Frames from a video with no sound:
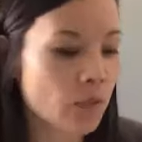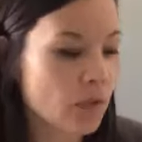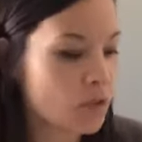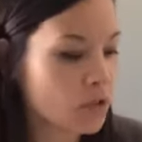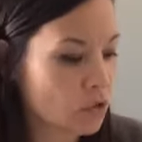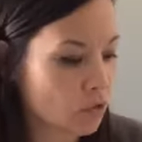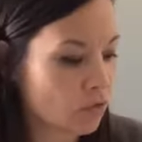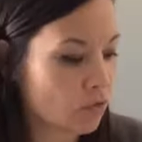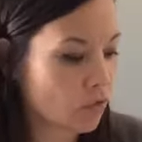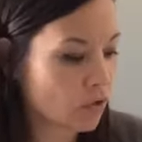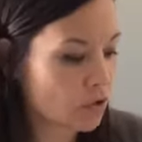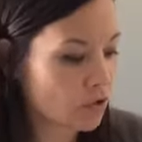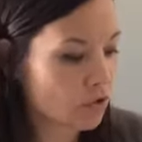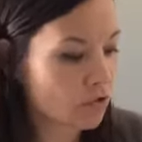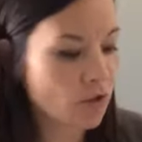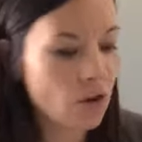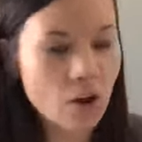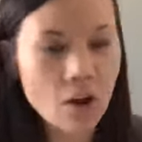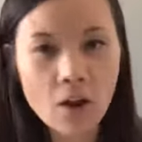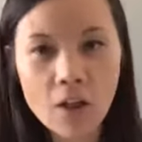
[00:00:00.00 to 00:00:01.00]
So first of
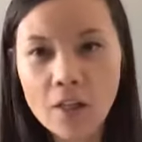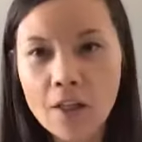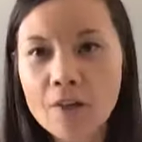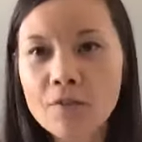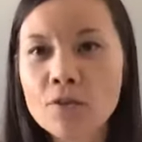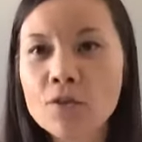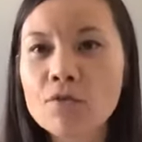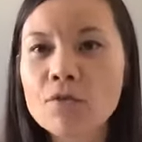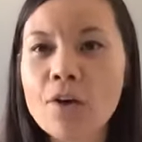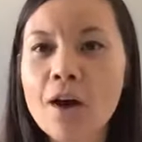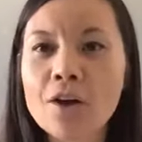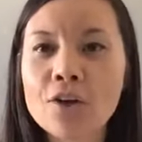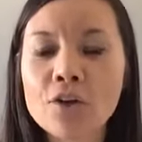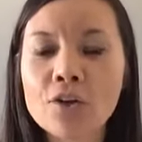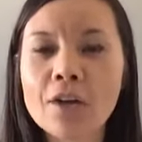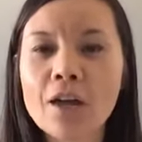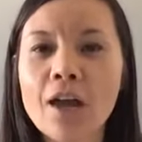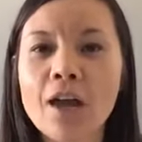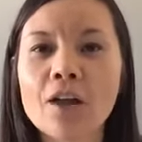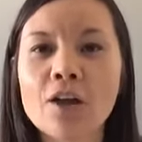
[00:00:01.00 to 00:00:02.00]
all, if you've got your
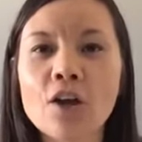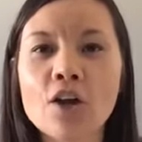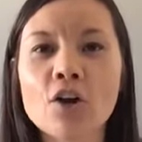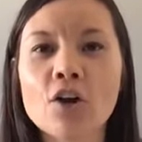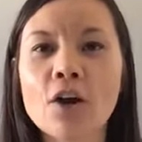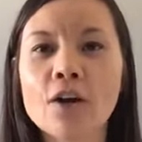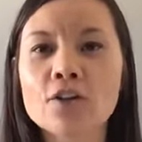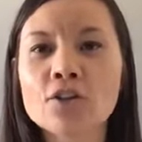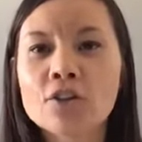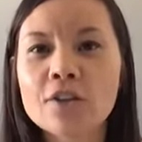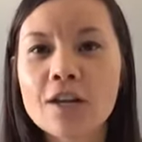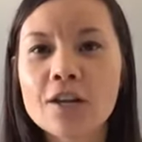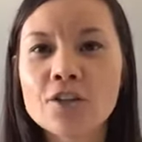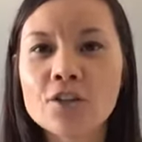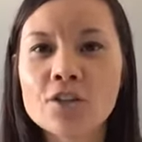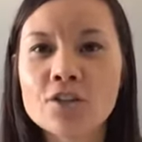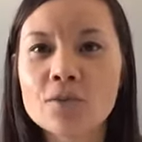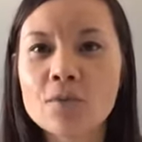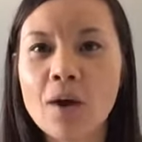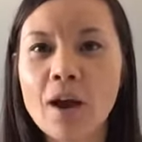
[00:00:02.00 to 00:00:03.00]
kit,
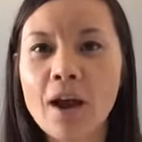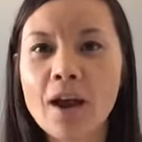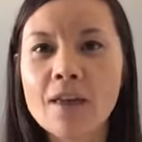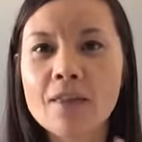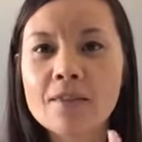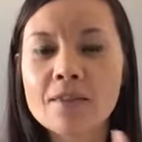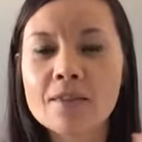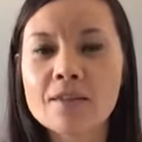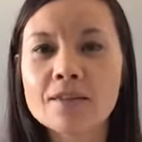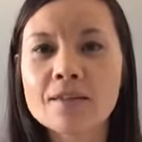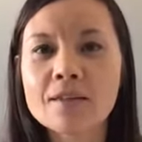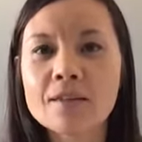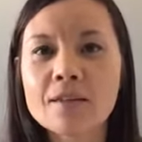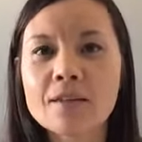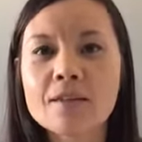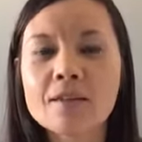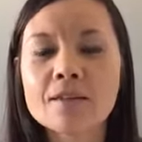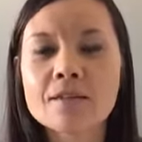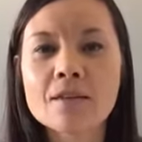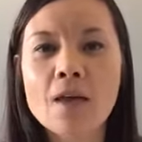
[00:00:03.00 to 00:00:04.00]
congratulations, right? This
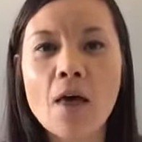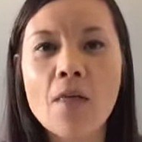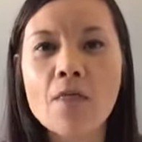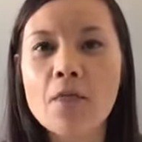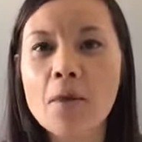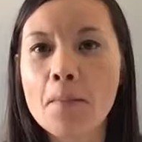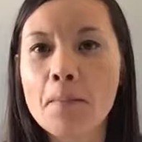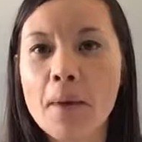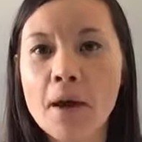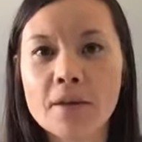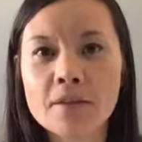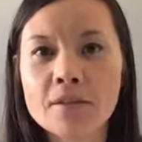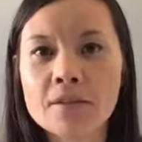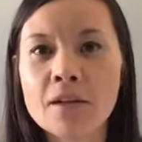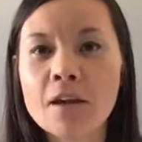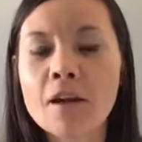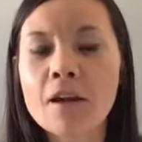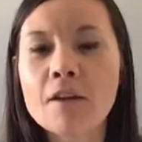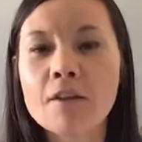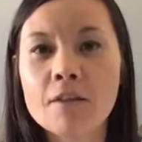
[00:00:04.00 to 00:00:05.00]
is the best
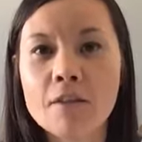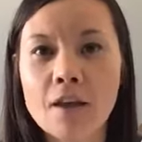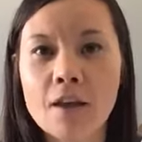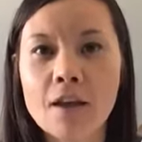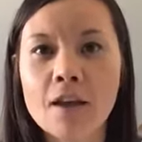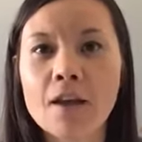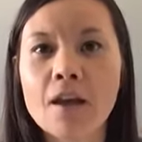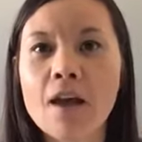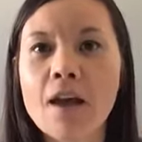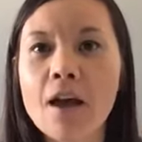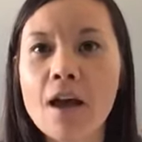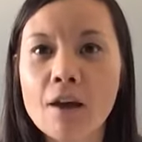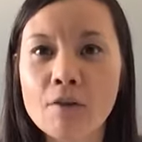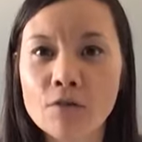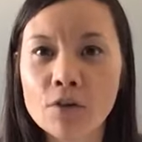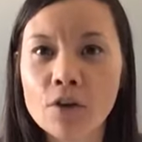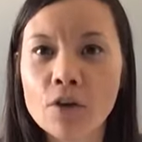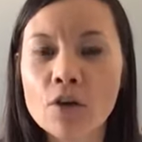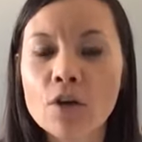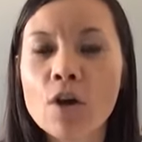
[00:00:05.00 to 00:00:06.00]
thing
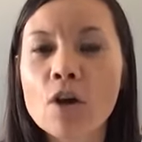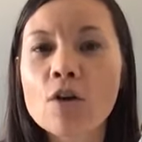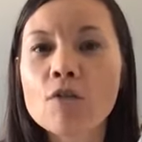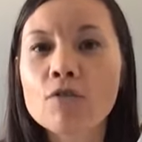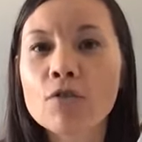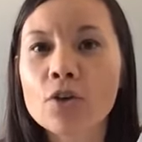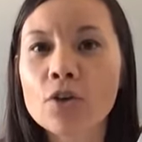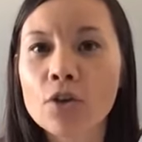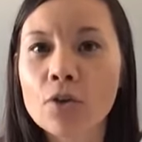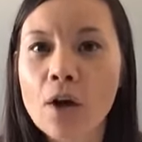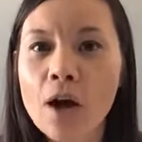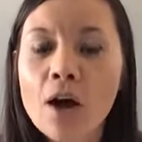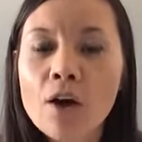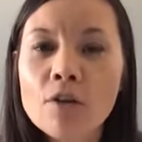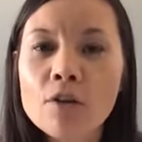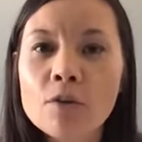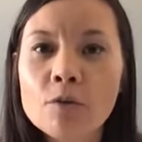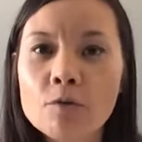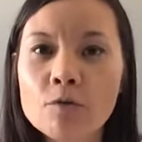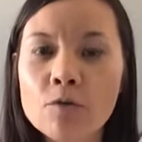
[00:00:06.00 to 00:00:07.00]
ever for your
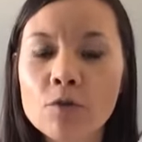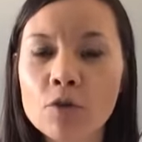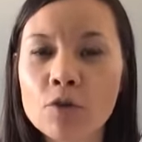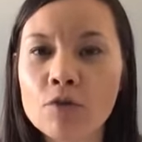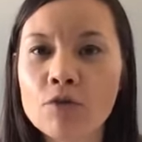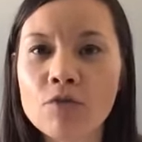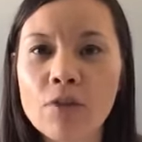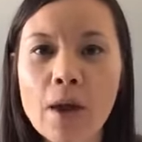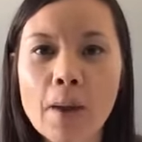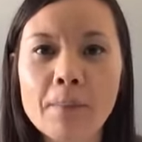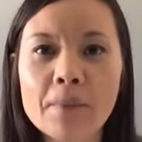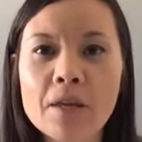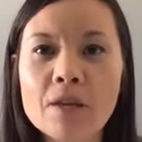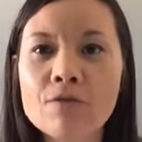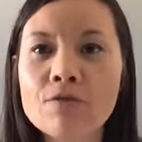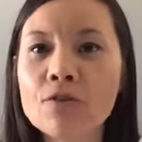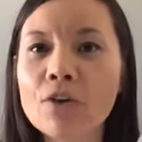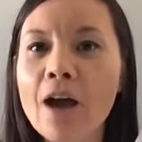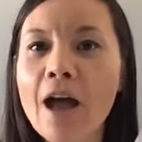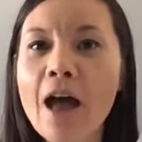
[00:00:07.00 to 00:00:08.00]
health, for your family,
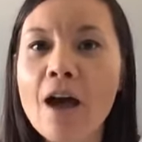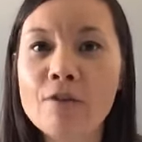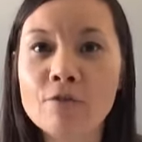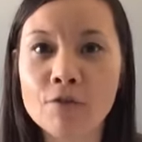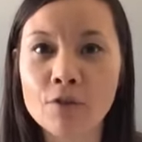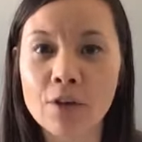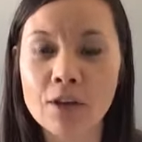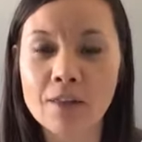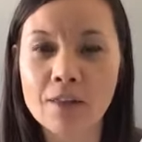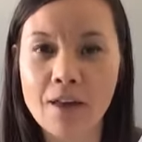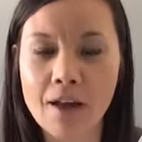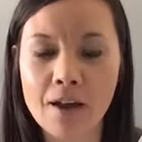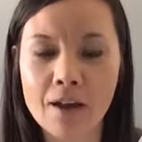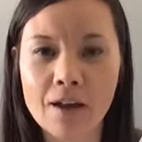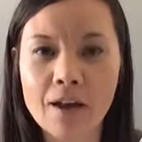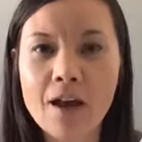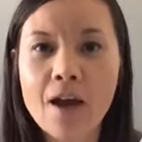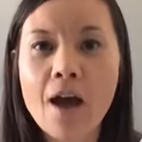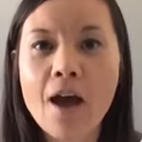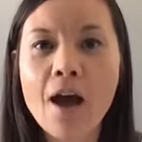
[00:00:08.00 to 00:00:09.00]
for
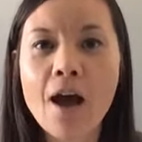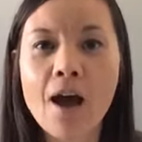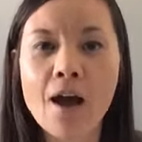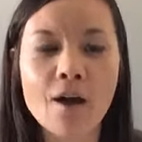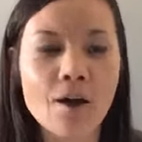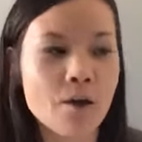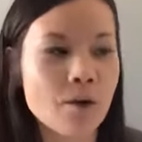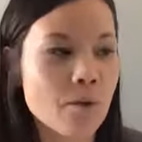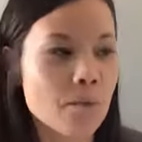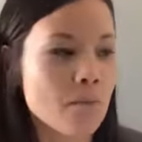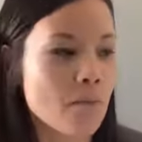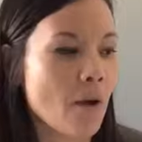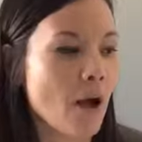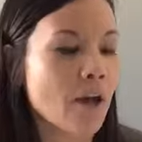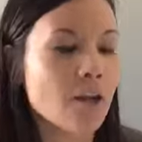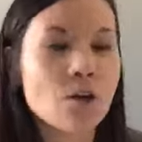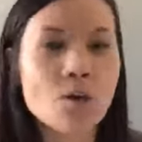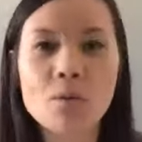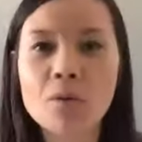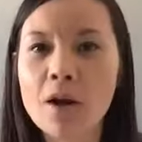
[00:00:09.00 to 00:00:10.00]
everything.
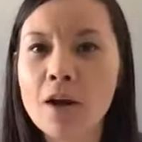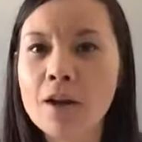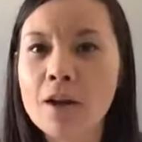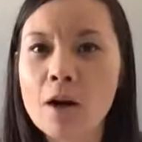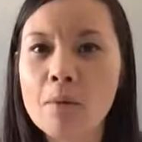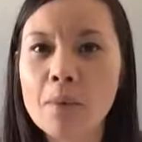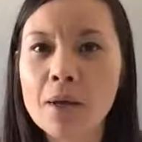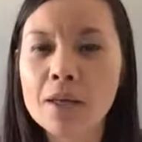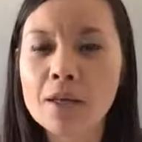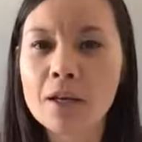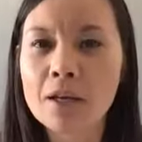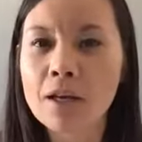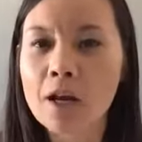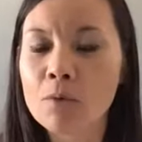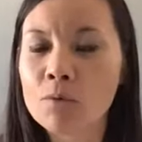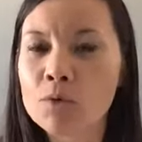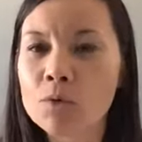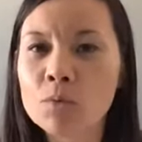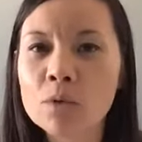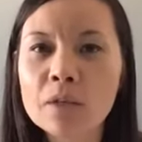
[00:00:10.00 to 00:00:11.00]
I know when I got my kit, I
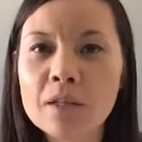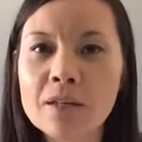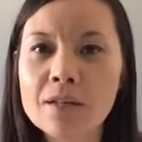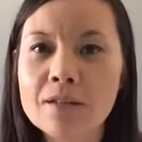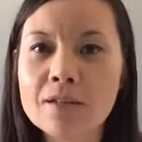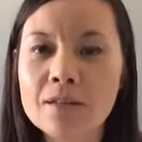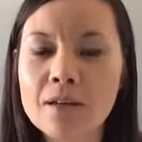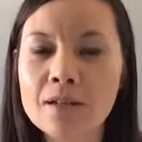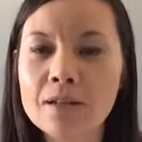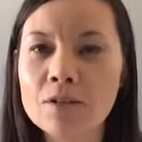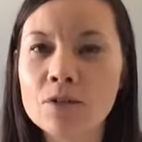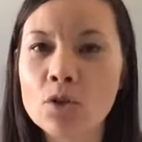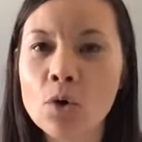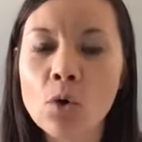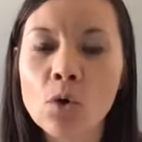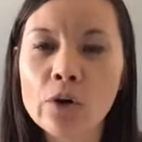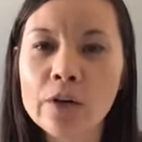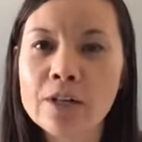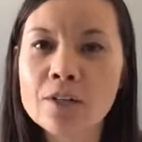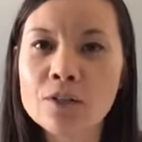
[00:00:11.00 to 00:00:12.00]
was really excited,
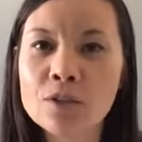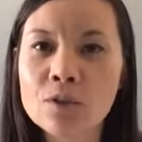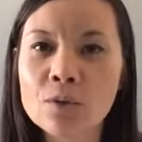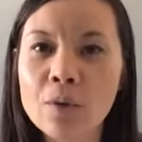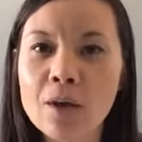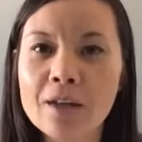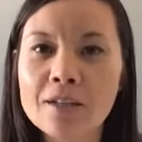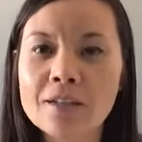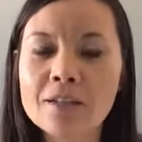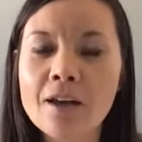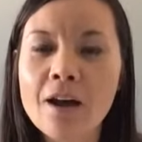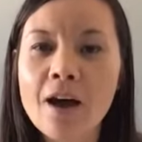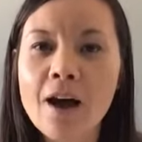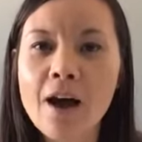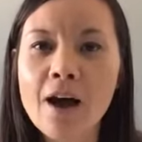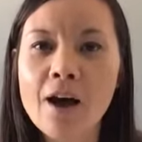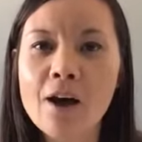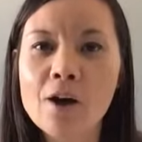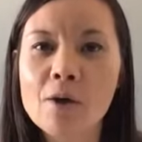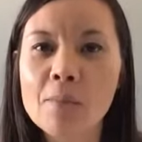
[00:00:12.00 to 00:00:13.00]
tore into it,
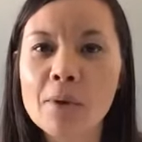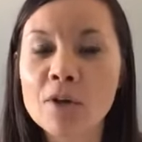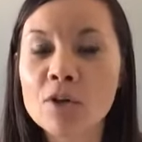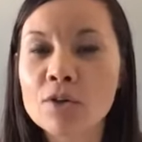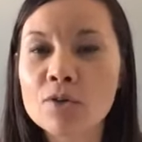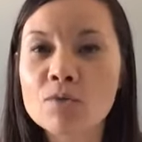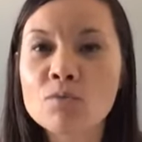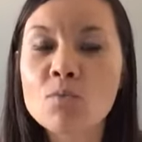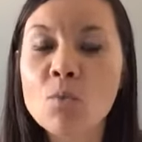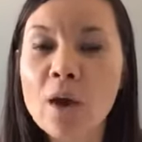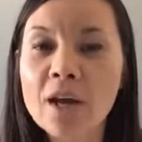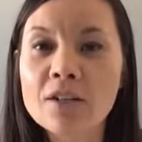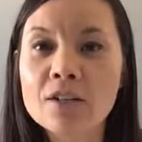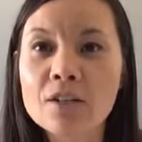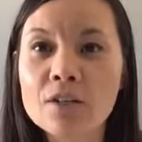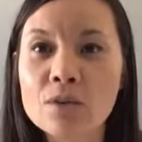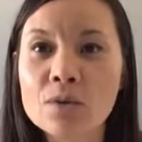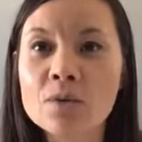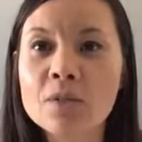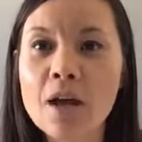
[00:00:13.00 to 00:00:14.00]
and couldn't wait to
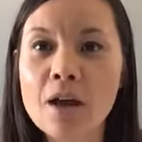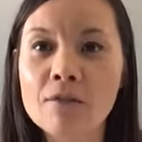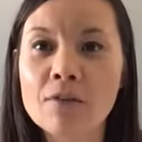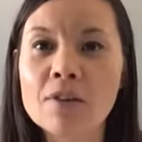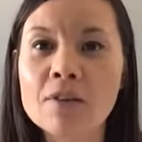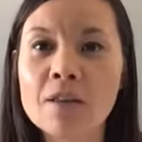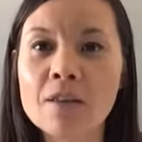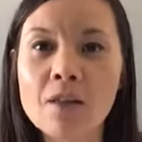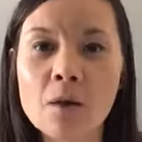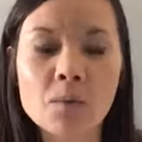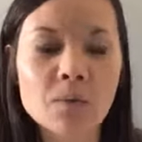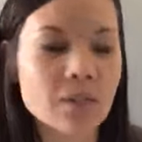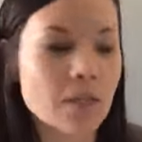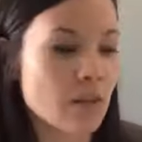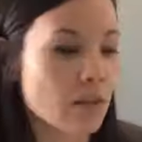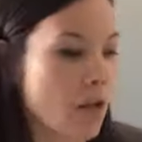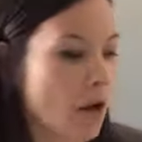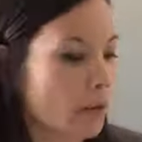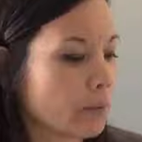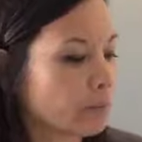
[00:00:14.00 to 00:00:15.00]
use everything that was in
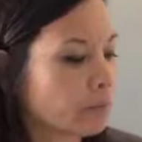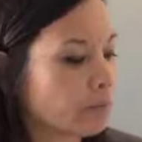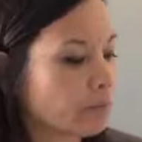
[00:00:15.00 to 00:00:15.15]
there.